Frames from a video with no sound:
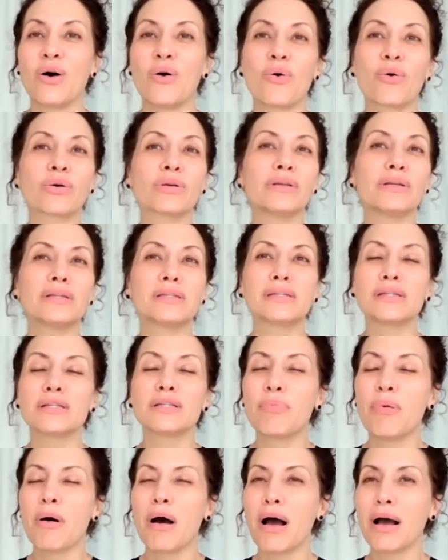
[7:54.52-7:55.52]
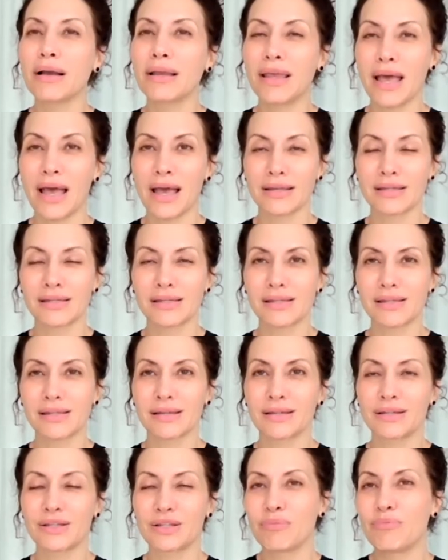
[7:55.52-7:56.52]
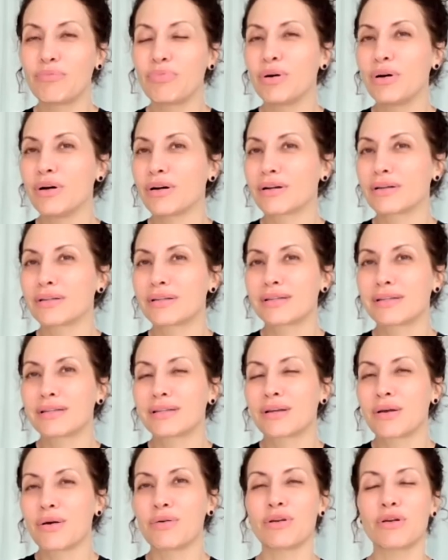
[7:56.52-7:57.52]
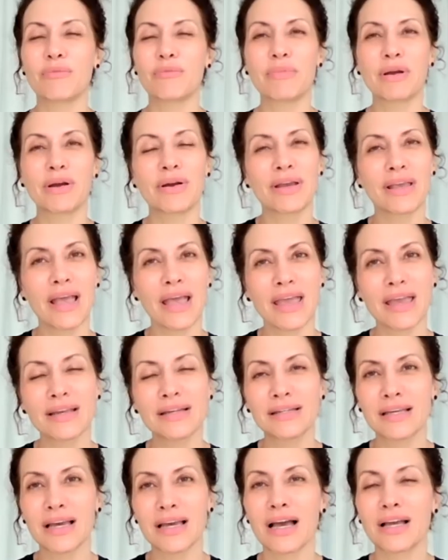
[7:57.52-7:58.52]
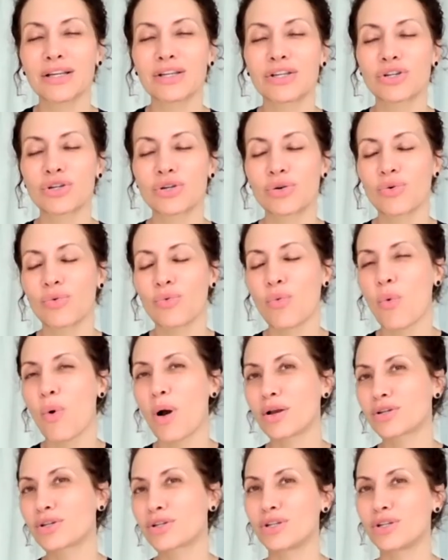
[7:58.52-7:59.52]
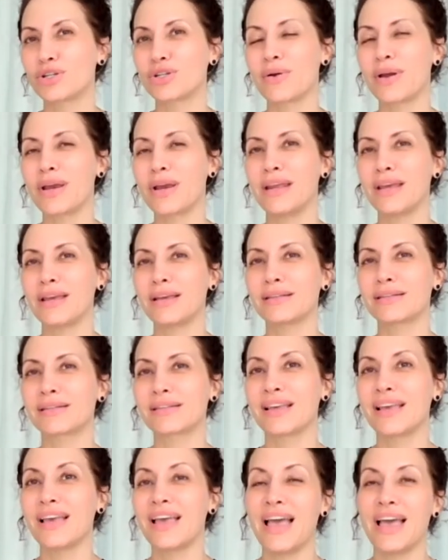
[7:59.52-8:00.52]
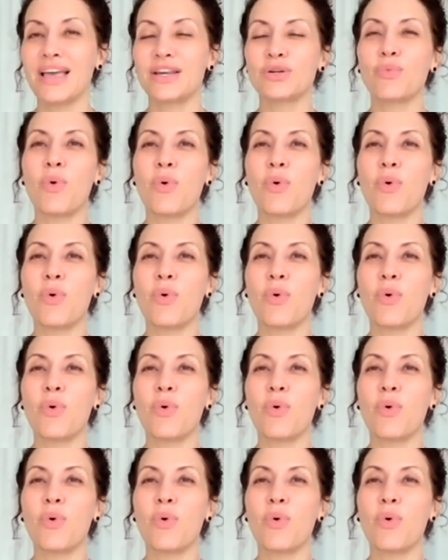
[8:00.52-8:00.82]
or listen to podcasts, to books, go to your Mary Kay In Touch, watch the trainings, head to